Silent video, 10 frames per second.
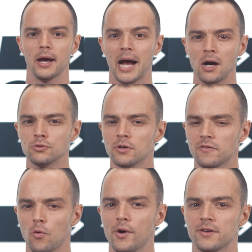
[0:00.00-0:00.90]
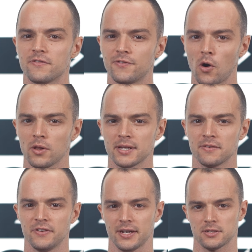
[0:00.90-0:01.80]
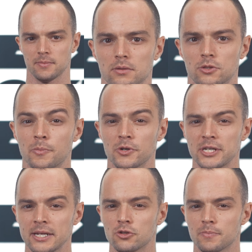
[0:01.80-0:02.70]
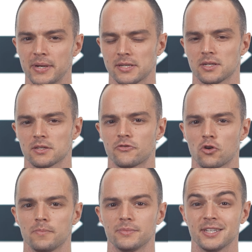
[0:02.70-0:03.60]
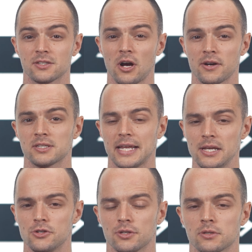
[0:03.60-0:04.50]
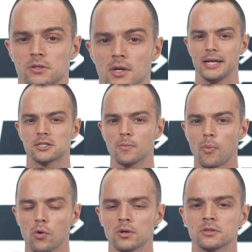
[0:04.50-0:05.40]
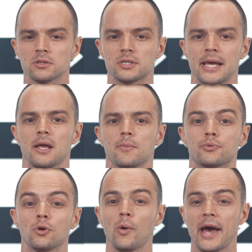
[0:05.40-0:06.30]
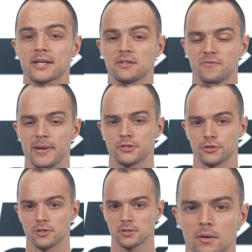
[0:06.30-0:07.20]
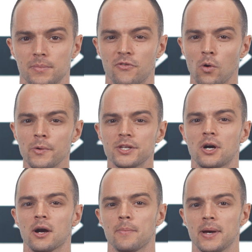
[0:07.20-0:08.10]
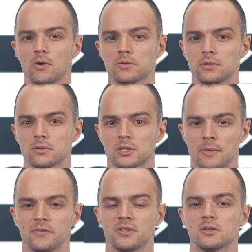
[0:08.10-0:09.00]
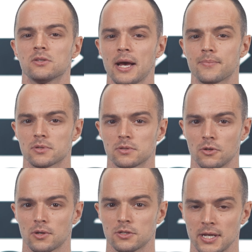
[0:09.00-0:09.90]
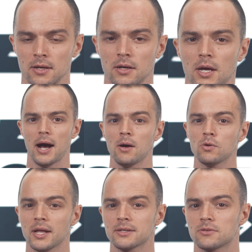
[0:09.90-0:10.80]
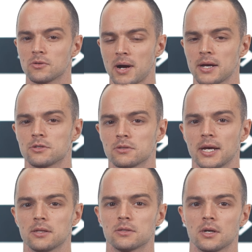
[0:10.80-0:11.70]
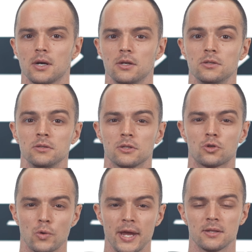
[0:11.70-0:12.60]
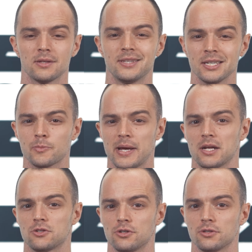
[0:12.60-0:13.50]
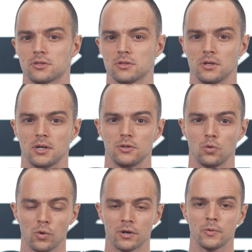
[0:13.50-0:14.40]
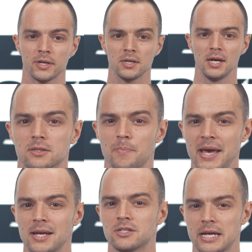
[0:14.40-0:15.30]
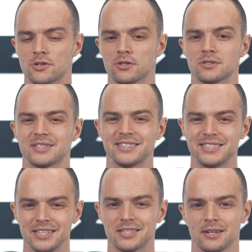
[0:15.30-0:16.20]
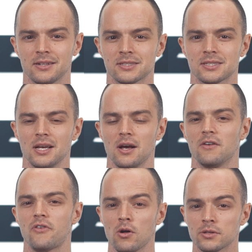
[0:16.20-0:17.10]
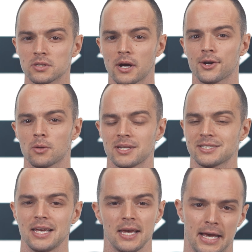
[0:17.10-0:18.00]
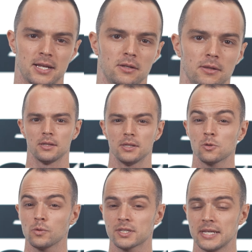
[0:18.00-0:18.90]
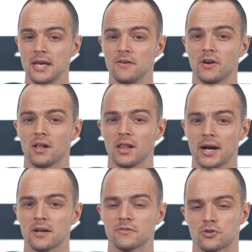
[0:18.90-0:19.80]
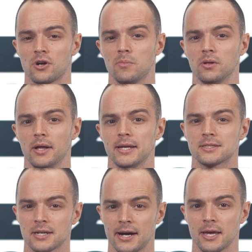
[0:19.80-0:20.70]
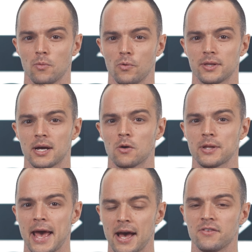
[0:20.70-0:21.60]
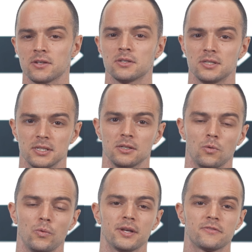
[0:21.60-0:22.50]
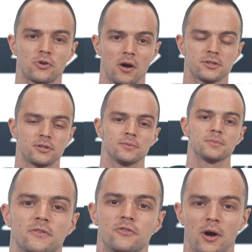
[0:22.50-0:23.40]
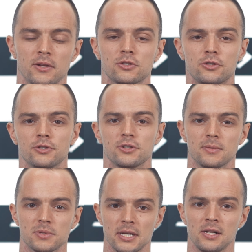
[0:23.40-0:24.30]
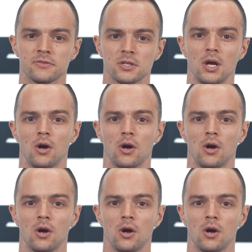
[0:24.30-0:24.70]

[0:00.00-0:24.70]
How to avoid falling a victim. To protect your business from dishonest agents, it's important to take proactive measures. Before we talk about some of the steps you can take, I would like to remind you that uh, you need to train the dispatchers uh, you work with to pay attention to the details of all the documents they handle. This will save a lot of trouble and time without having to deal with fraudsters themselves